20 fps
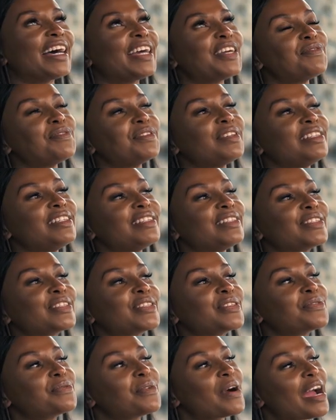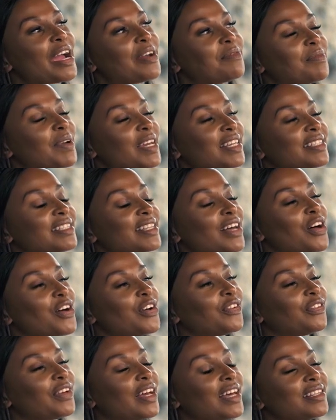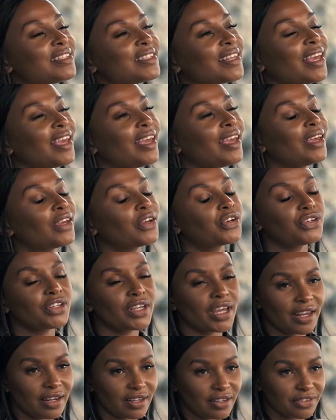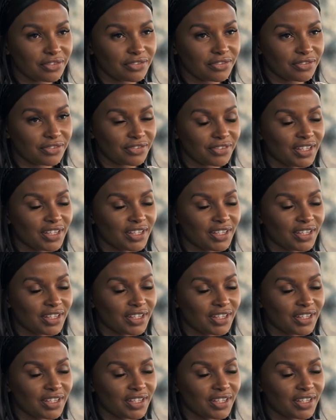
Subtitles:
I would describe myself as a creative.